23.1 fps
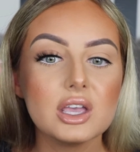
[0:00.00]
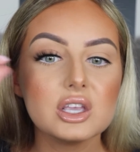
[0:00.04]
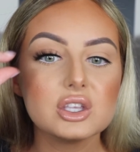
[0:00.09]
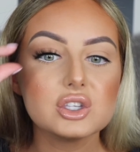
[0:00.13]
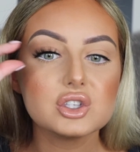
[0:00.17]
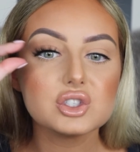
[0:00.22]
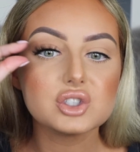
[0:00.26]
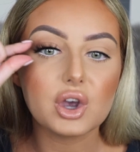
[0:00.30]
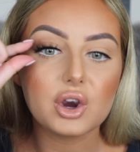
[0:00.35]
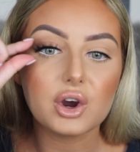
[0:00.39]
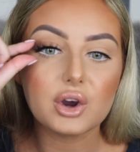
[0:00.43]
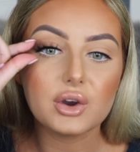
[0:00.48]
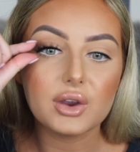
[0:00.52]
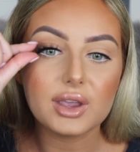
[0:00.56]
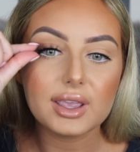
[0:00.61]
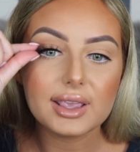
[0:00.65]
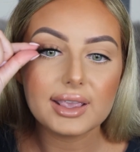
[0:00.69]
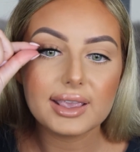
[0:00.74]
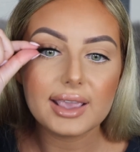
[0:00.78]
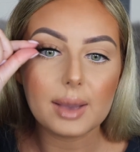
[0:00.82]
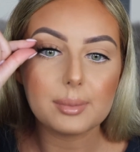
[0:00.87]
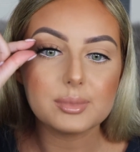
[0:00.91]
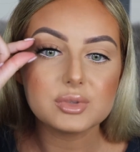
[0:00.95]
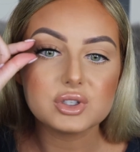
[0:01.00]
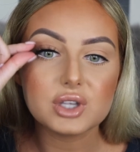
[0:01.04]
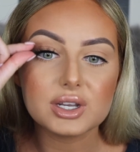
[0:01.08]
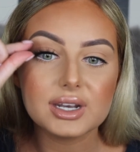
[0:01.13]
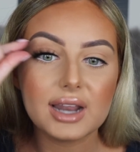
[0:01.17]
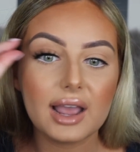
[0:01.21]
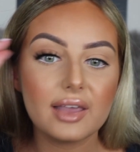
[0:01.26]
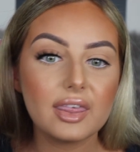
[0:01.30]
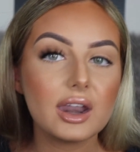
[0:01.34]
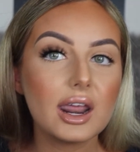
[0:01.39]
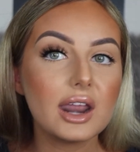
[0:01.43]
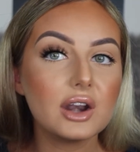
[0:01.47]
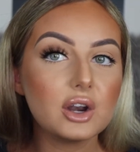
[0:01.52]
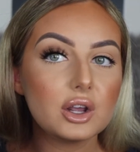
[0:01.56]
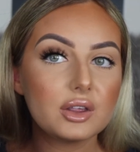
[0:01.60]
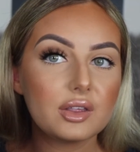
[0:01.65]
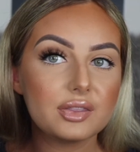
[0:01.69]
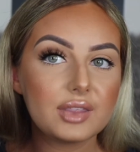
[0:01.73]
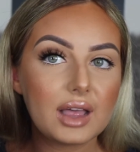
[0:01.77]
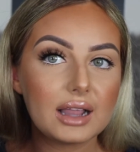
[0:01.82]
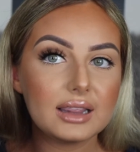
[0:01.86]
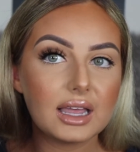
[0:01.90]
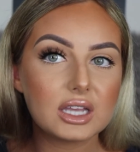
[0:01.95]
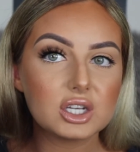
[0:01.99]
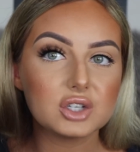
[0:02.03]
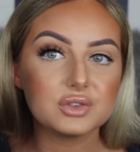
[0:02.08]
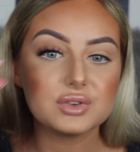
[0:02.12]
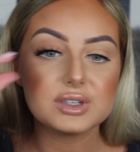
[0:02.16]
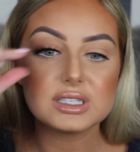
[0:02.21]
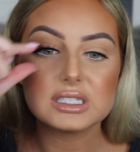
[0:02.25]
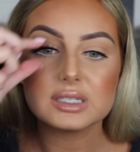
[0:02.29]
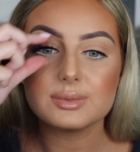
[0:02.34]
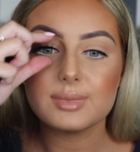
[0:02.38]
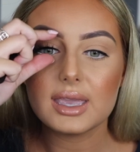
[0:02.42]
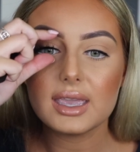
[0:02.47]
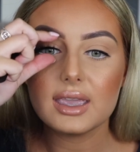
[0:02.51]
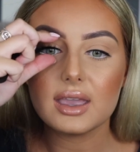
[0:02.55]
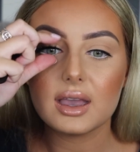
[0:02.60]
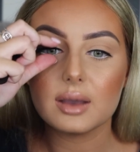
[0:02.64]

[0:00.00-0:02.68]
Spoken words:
So yeah, so now that I know that lash fits me,